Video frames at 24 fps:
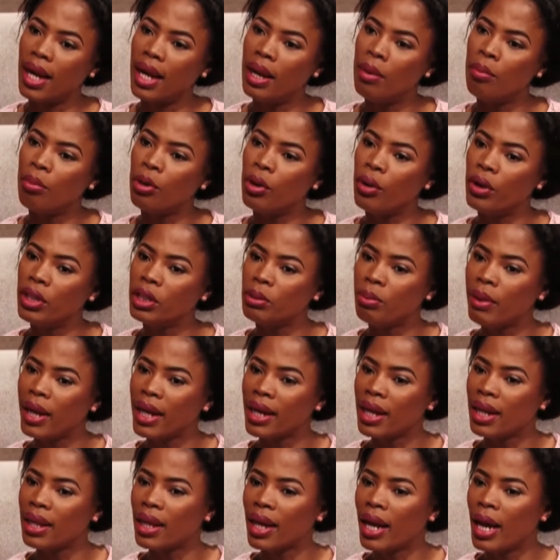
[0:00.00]
employed by
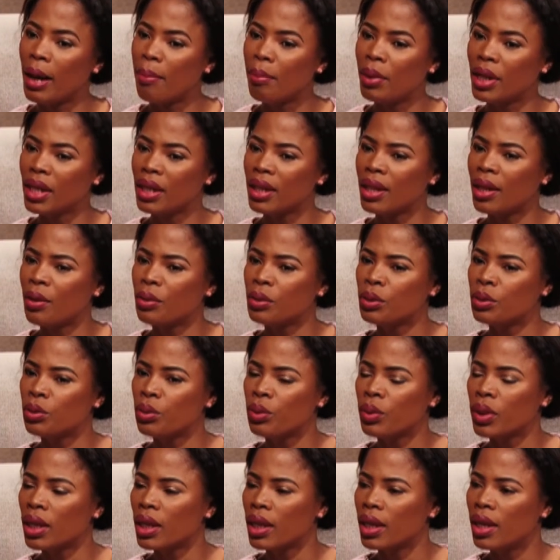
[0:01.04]
another company that was
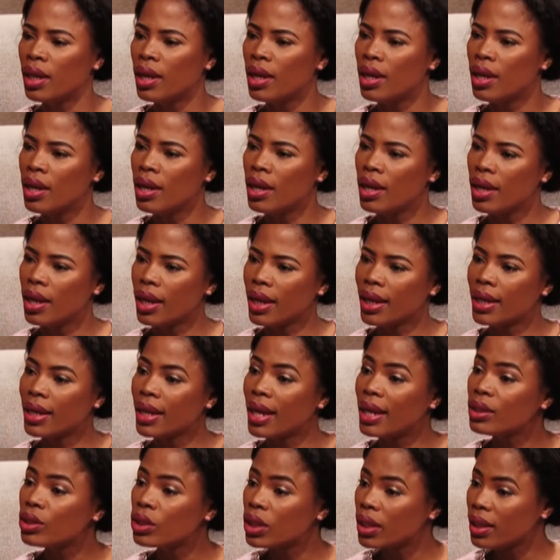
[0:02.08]
doing
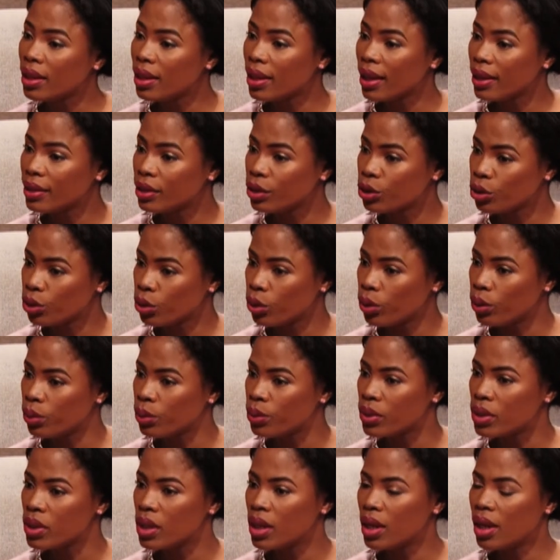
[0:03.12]
industrial theatre shows,